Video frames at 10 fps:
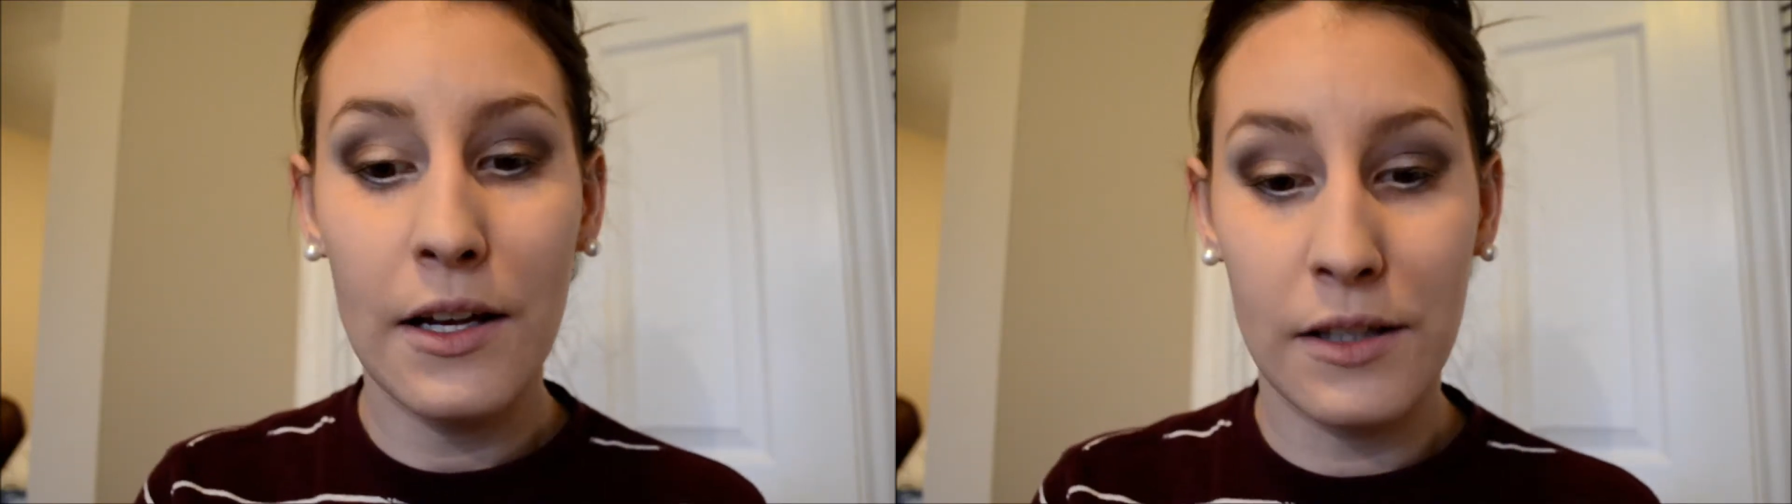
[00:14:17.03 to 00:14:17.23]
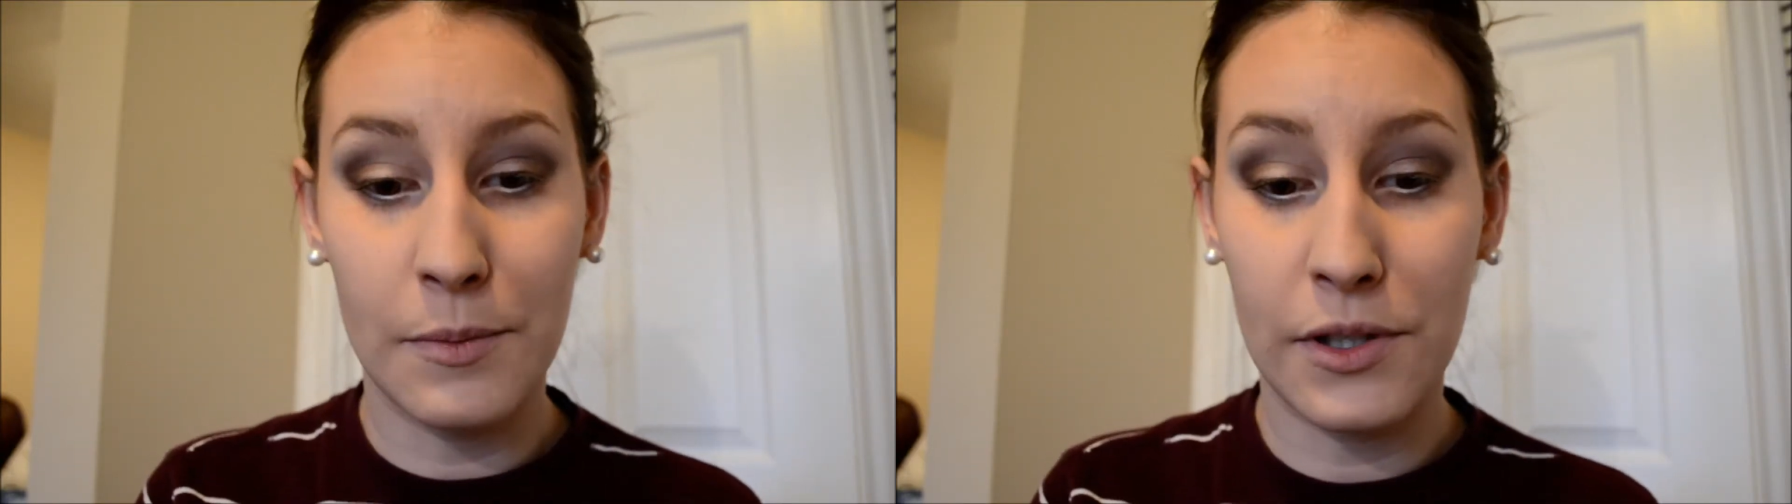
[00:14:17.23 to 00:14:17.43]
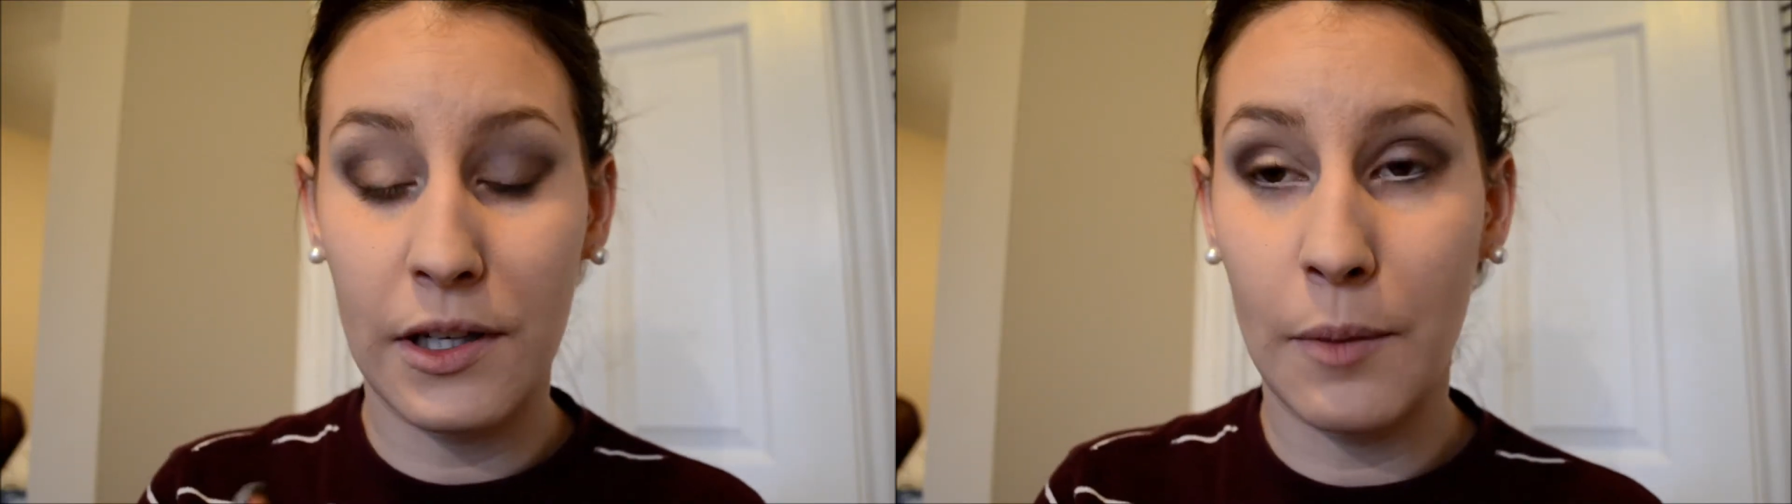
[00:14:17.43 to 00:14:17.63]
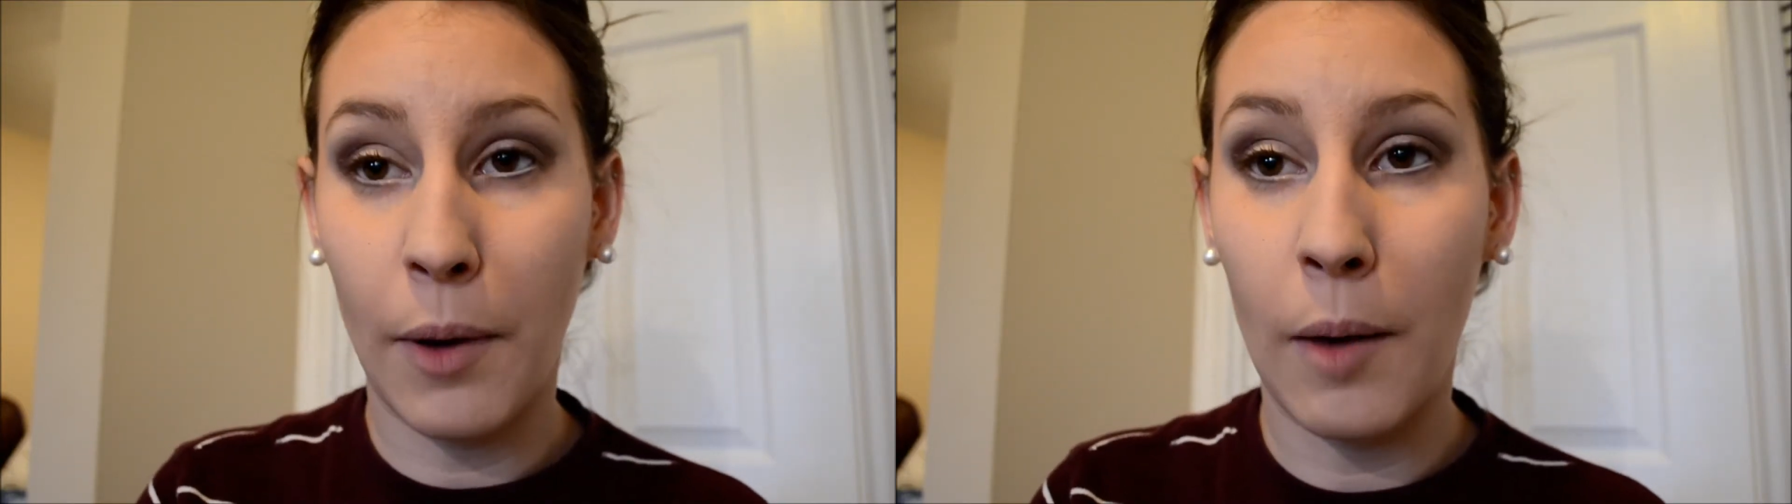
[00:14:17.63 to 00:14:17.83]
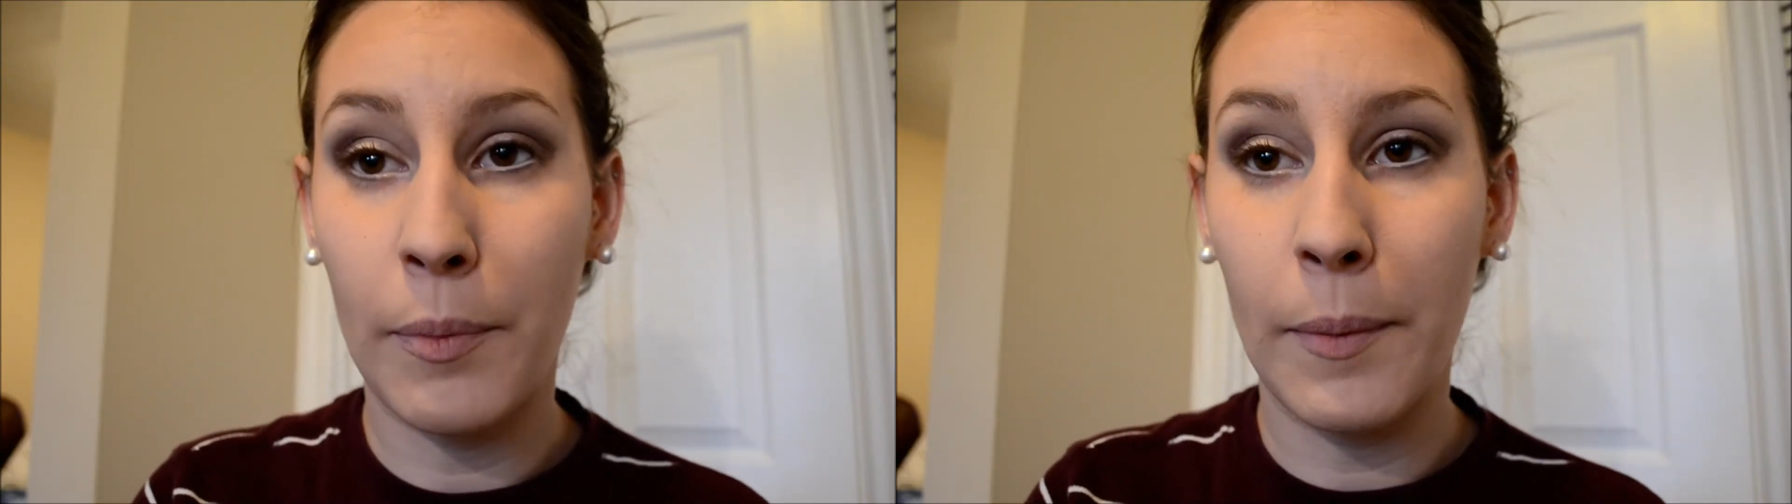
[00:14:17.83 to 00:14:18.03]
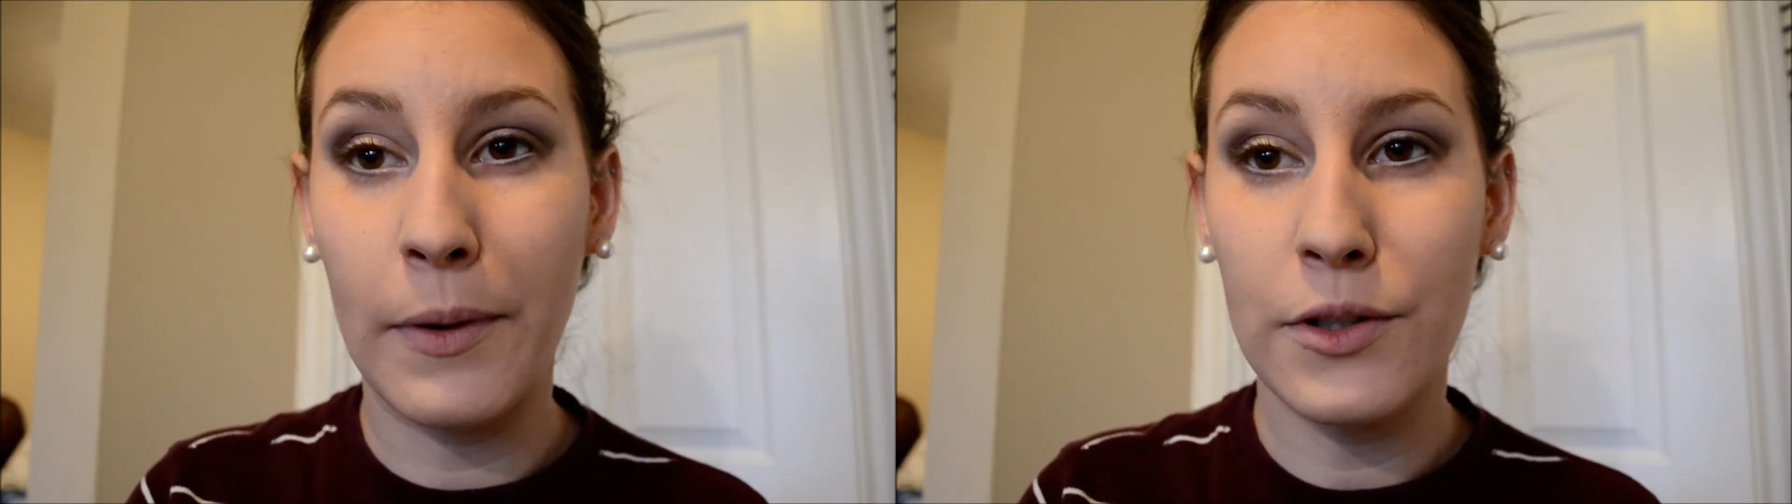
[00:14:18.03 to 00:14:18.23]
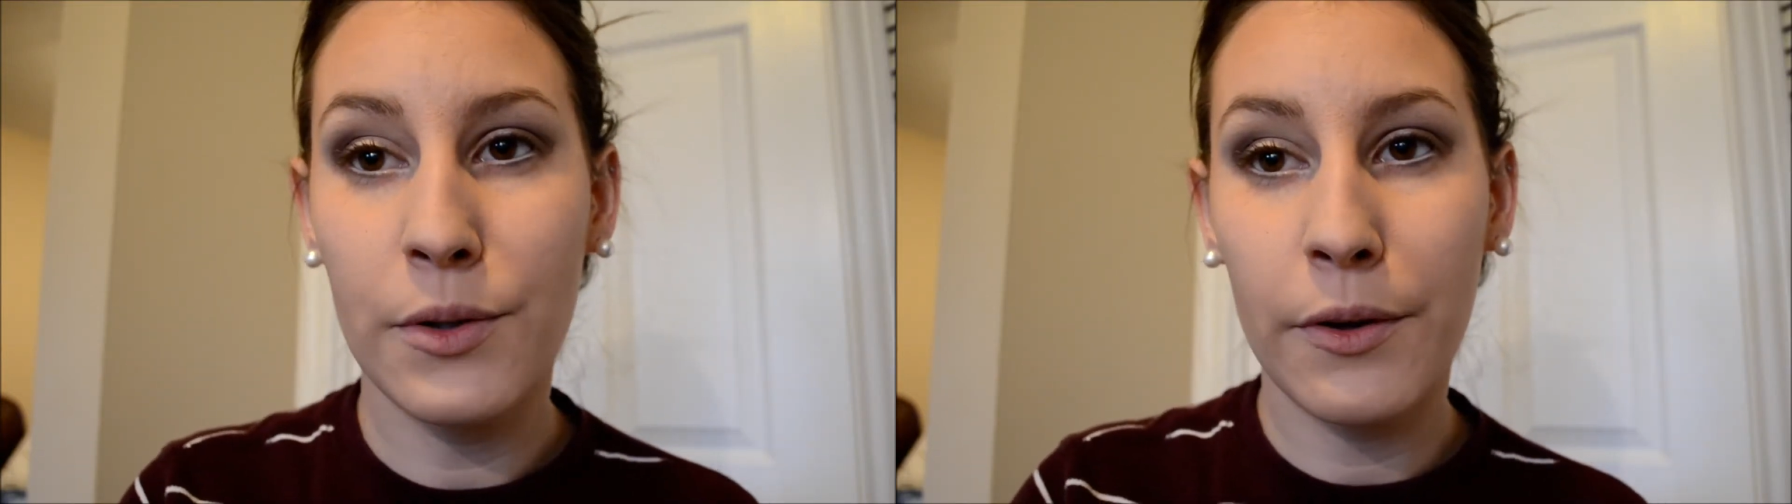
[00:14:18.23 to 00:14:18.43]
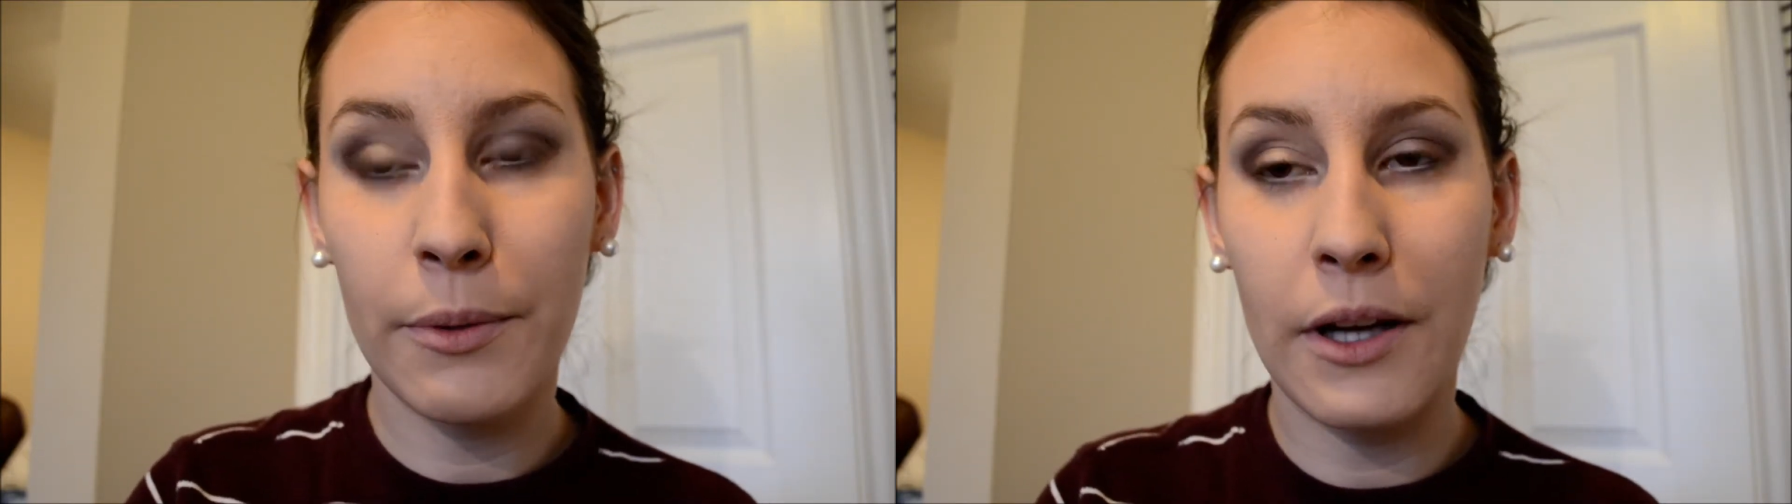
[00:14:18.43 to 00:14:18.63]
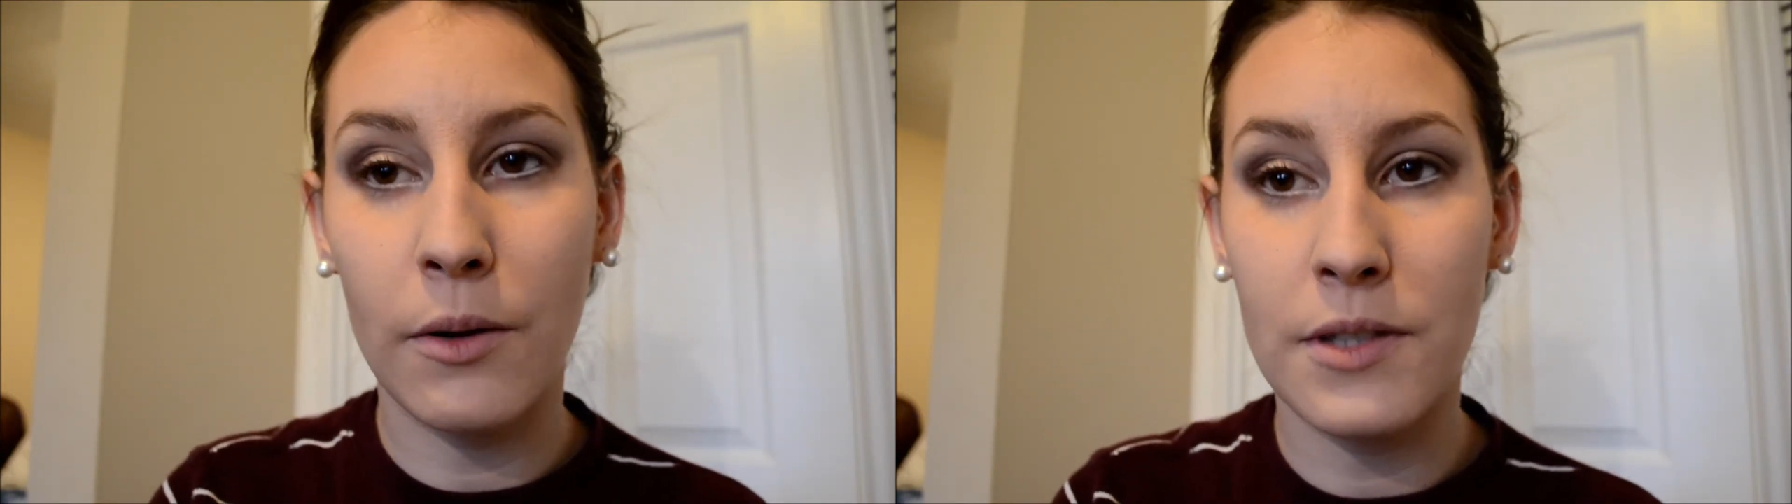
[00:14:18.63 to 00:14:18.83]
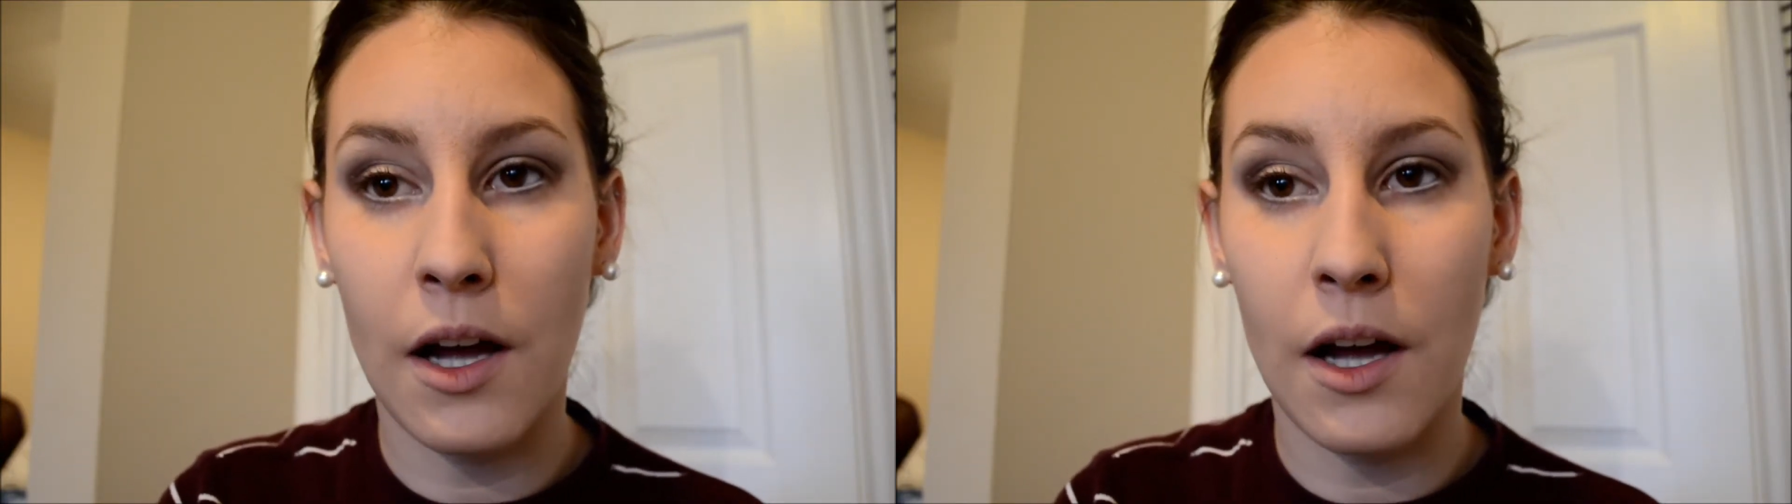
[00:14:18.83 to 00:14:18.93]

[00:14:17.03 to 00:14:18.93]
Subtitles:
I'm just going to pop about 2 or 3 coats